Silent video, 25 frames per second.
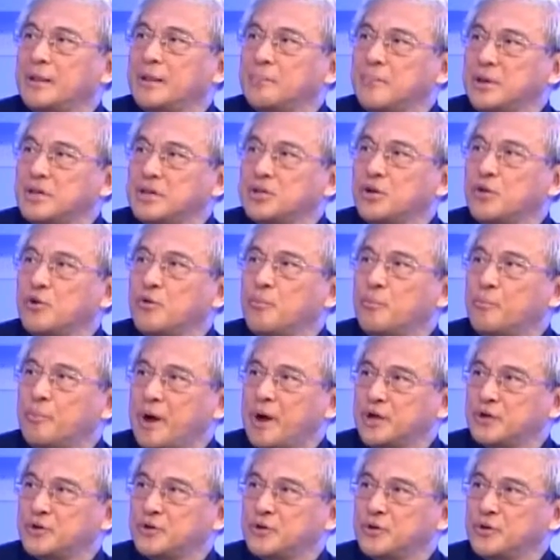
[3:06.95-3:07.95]
mercy and
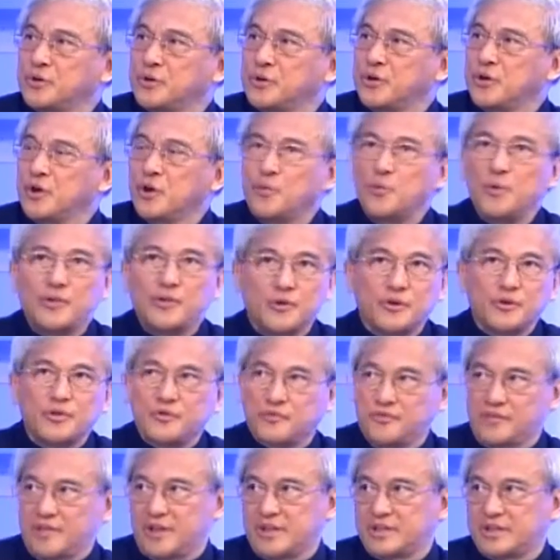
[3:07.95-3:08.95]
compassion, we thought
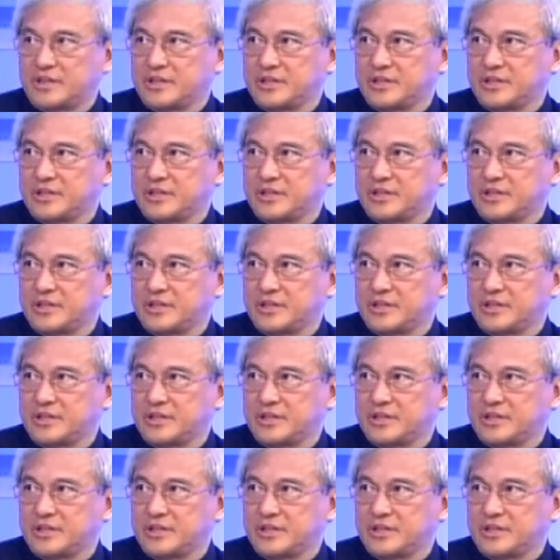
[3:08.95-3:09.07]
of this